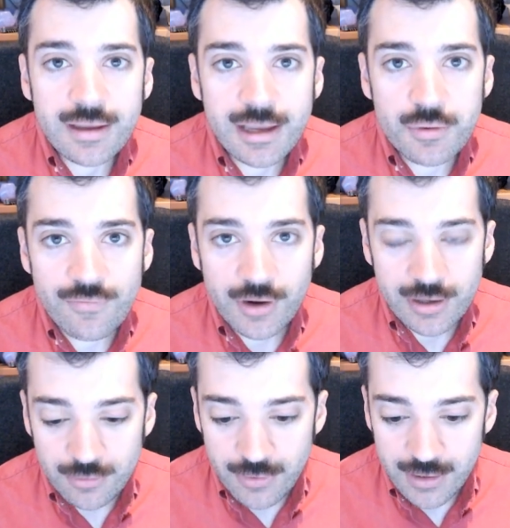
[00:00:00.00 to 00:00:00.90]
here
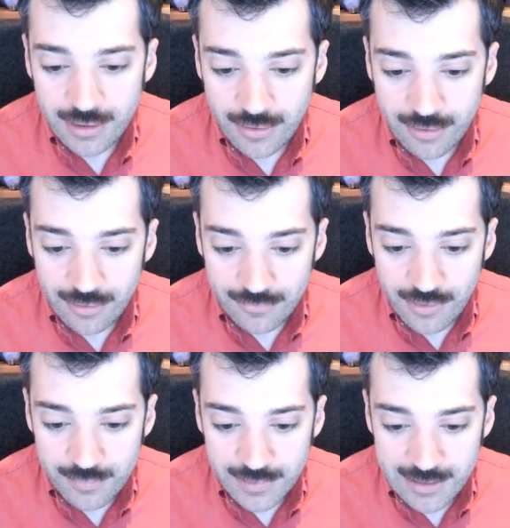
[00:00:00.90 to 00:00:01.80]
referring to the, the girl
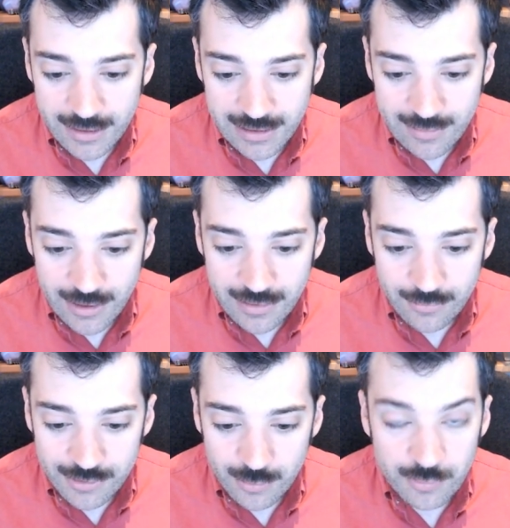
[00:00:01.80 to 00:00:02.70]
from
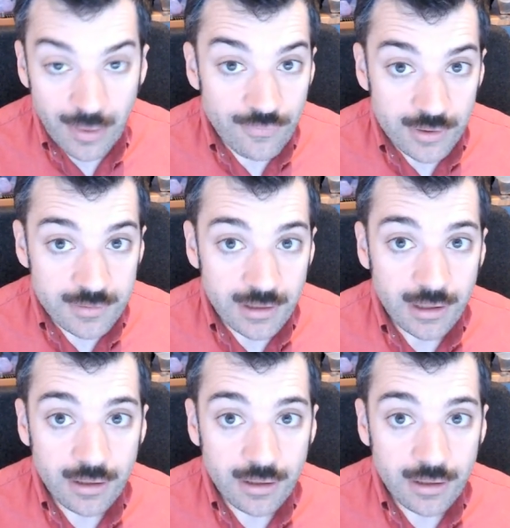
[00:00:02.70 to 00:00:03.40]
Ipanema, which was referenced